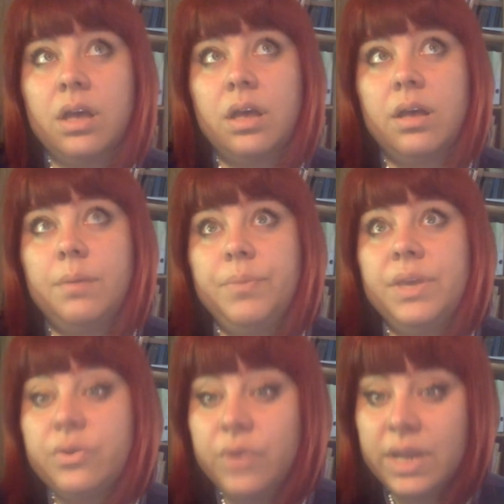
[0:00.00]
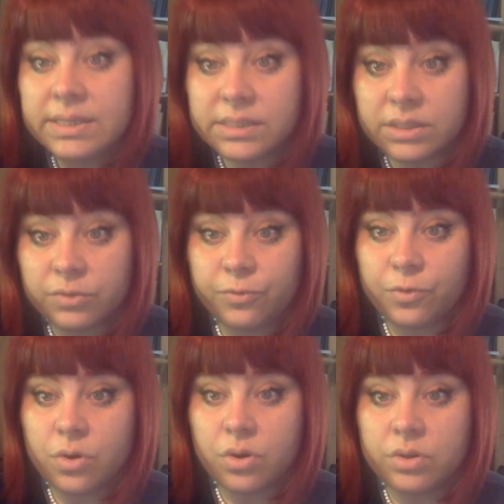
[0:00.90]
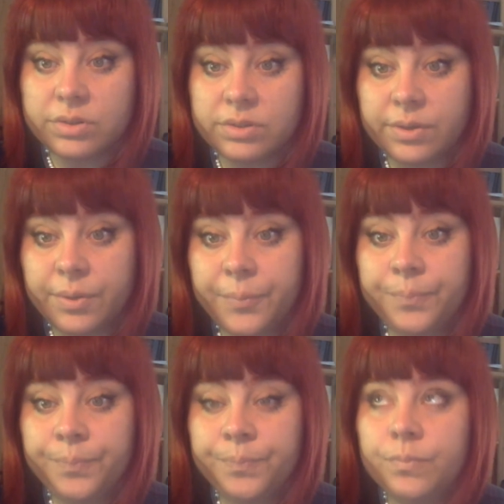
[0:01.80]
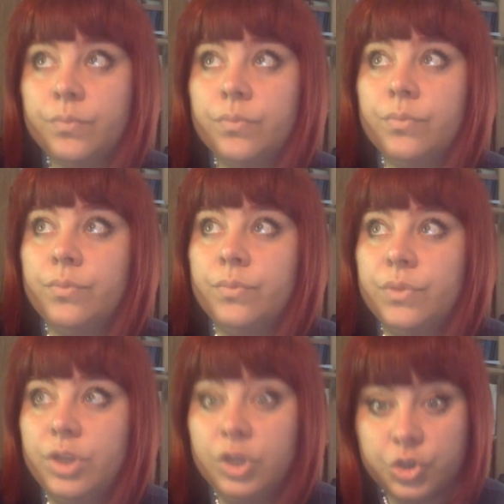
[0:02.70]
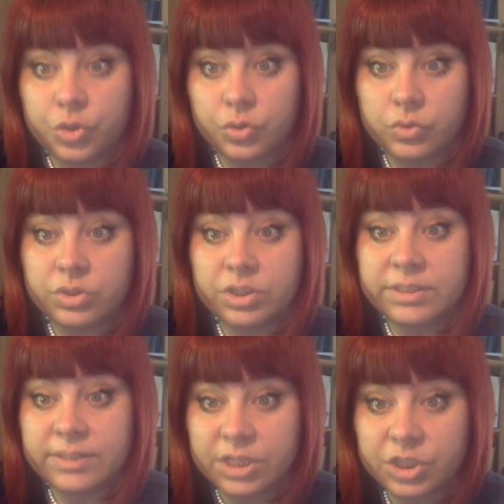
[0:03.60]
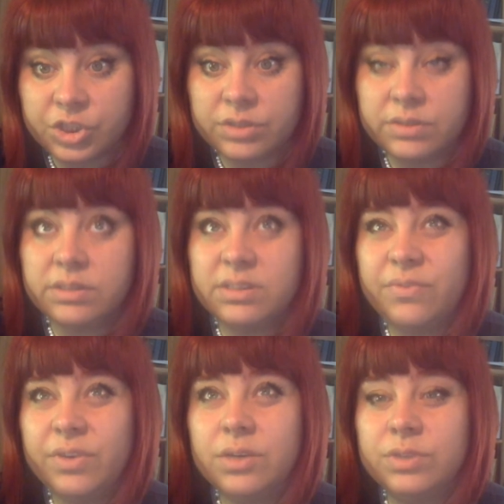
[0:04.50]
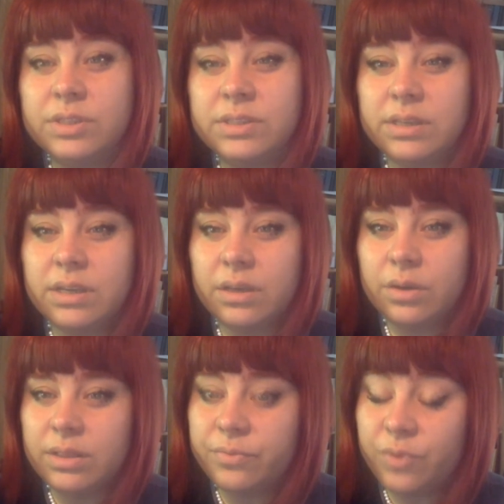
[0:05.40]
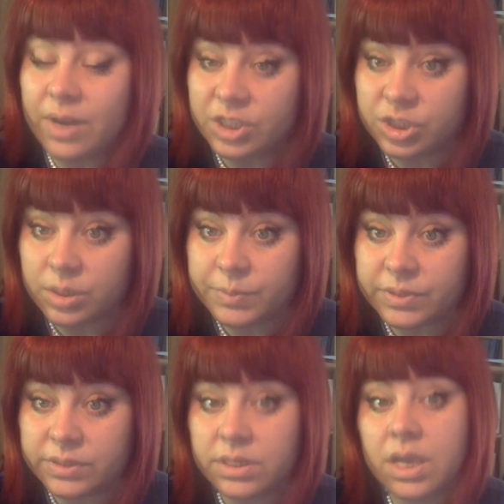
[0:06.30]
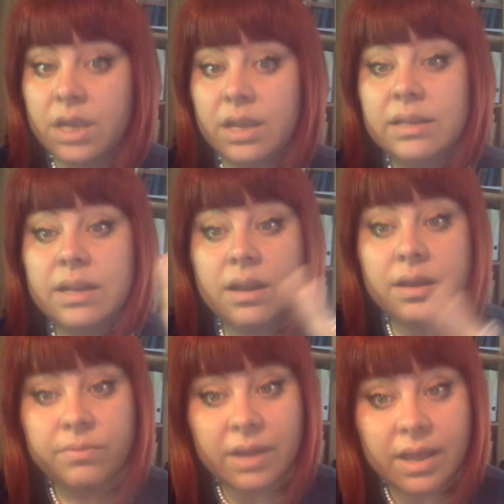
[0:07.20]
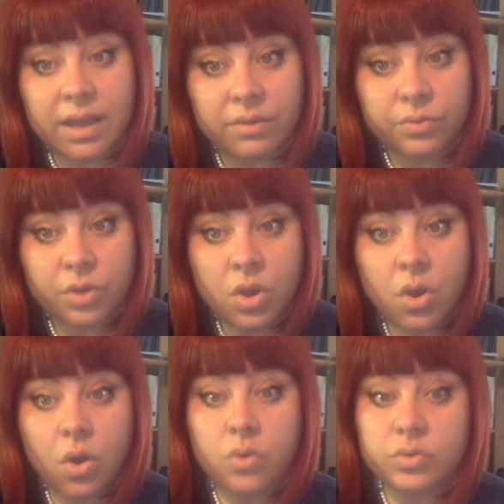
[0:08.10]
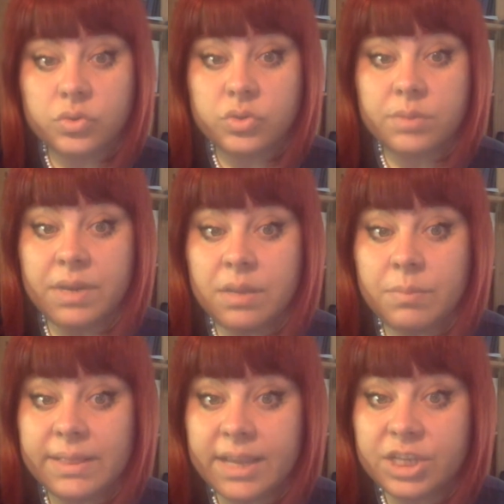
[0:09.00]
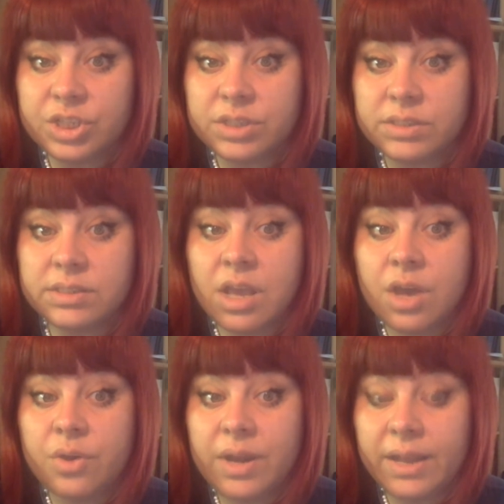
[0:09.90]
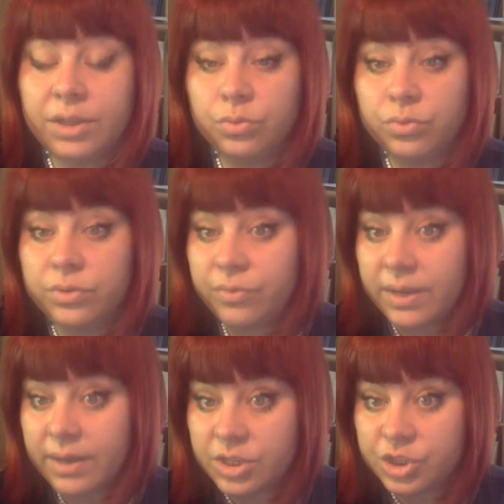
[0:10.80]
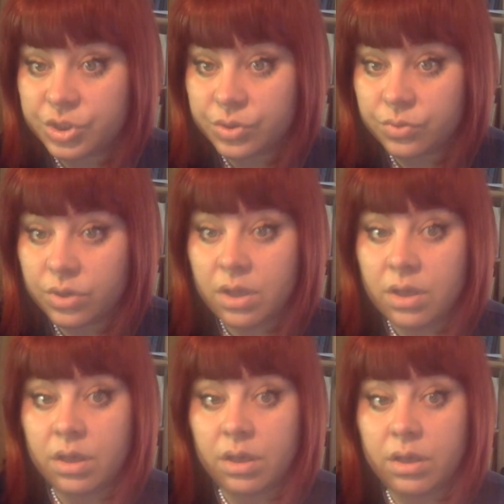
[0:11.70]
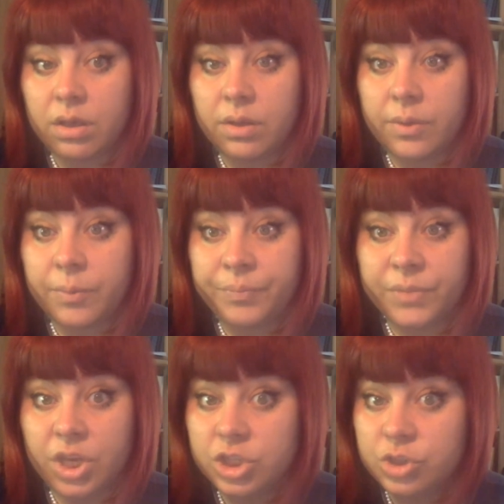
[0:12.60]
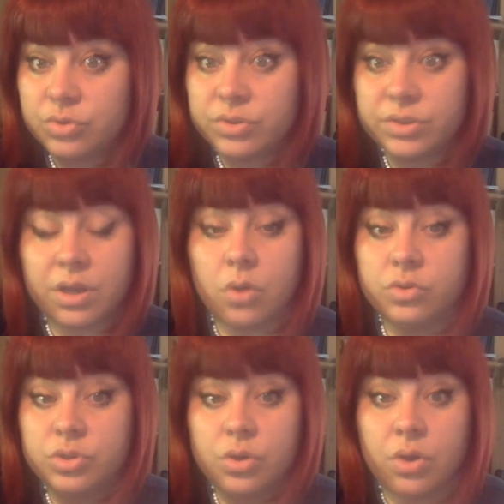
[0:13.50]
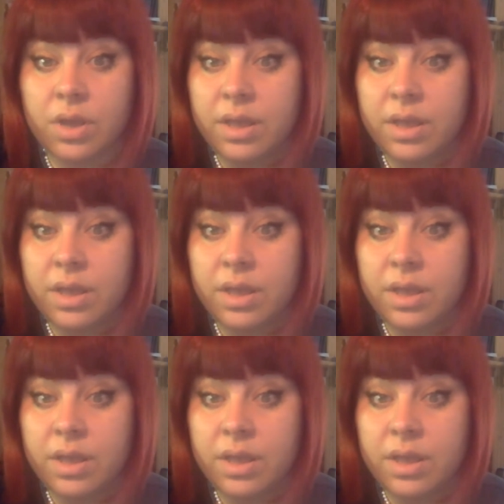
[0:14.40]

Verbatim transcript: uh, be a reason for some issues, restrictions, difficulties in the friendships, in the love life, also some limitations related to the financial um, issues, also